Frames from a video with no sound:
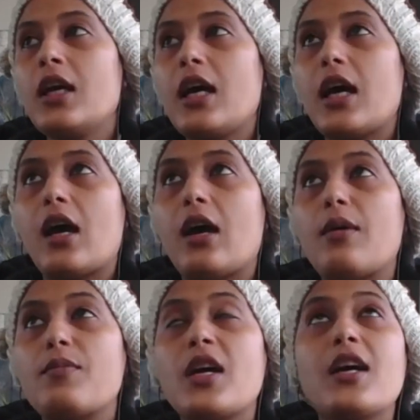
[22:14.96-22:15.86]

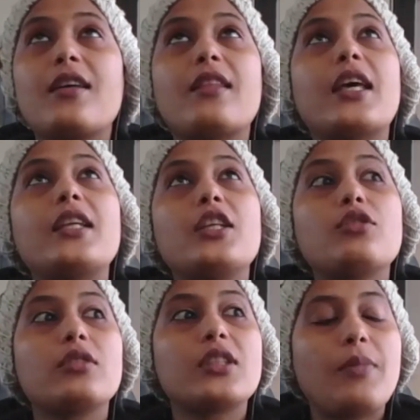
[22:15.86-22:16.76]
And then he
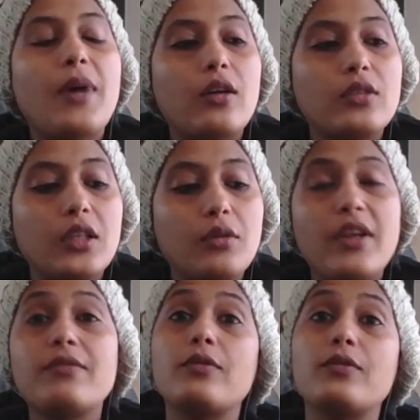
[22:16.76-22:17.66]
talks about the
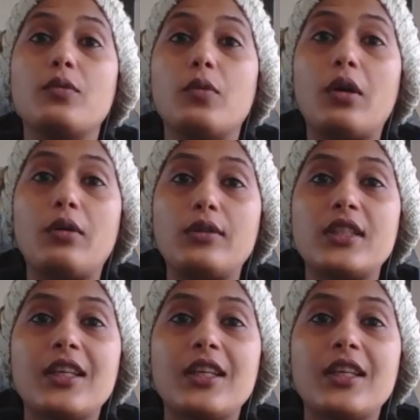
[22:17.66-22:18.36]
grief of the world,